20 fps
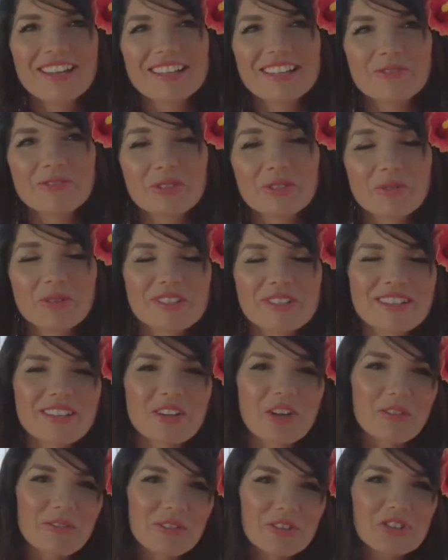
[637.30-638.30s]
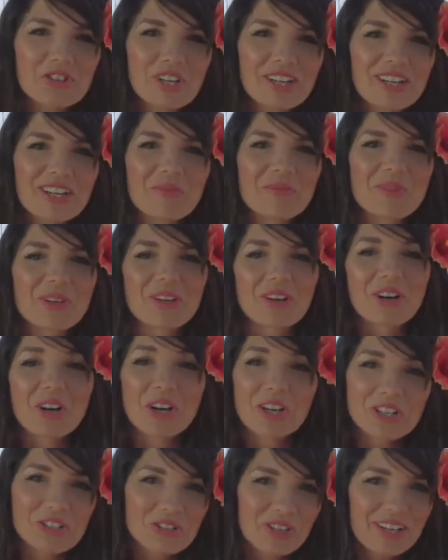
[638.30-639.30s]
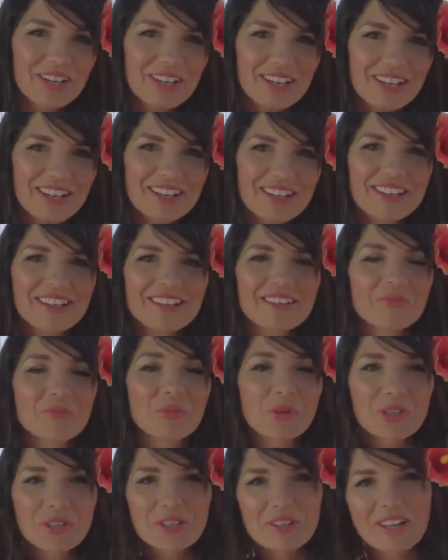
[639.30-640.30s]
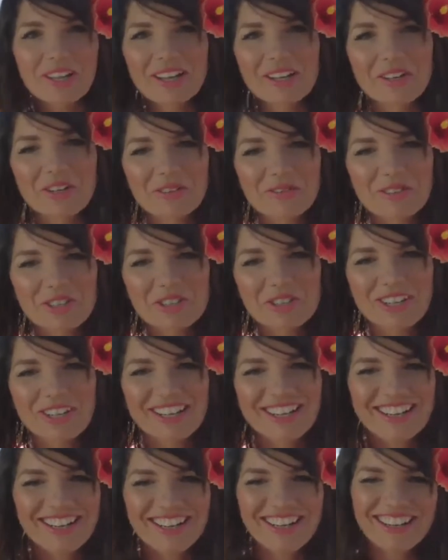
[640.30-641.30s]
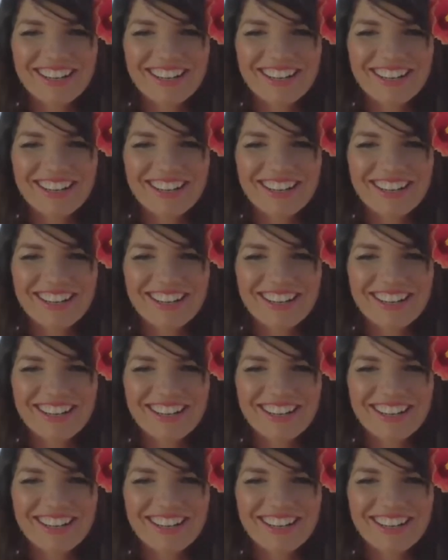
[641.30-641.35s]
we won't say overtraining, but hard training, borderline overtraining